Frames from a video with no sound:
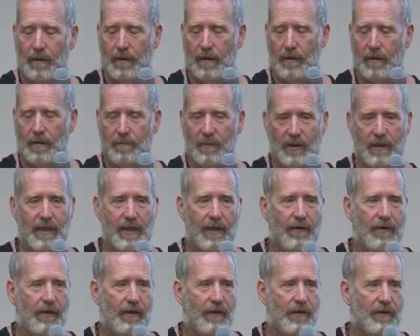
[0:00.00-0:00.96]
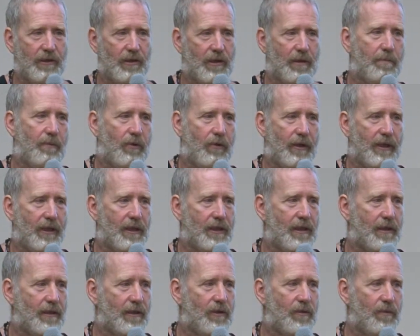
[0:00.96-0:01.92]
the materials, the
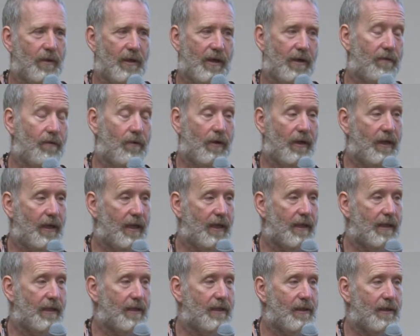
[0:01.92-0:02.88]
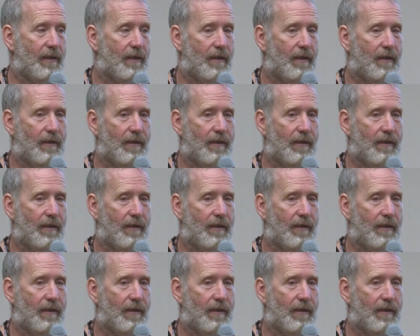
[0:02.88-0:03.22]
poisons, whatever it is,